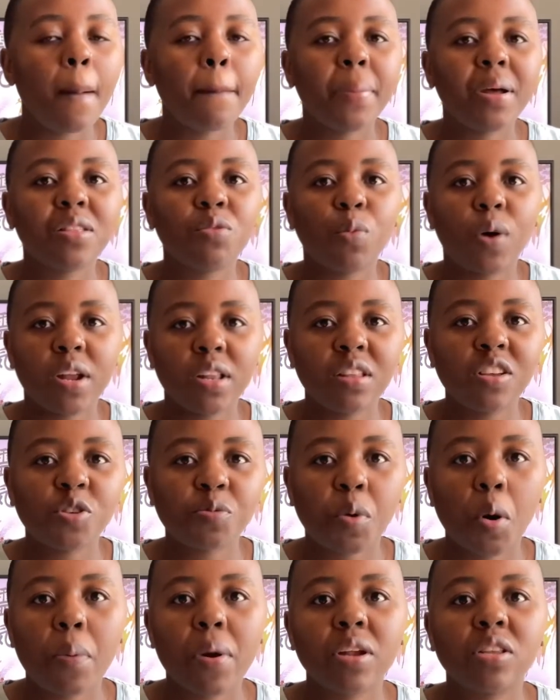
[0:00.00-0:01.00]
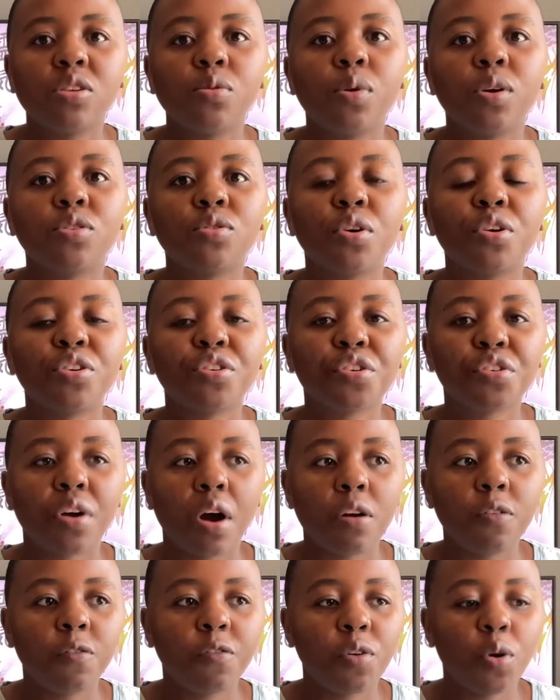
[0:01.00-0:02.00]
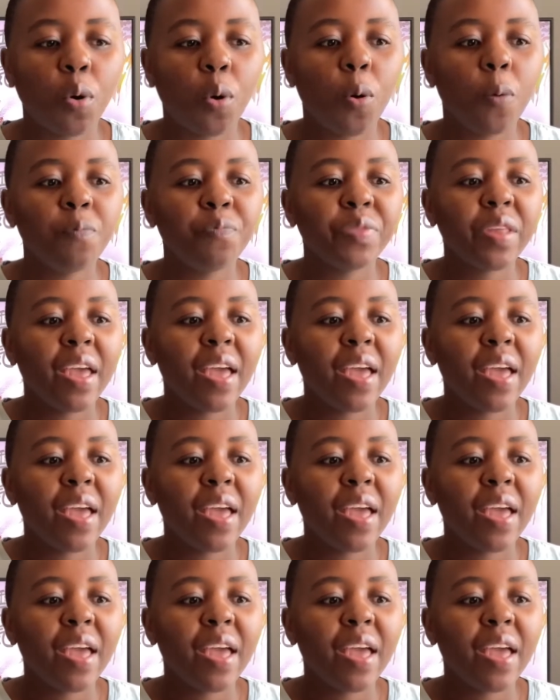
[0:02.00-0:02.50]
But this property was on ground floor.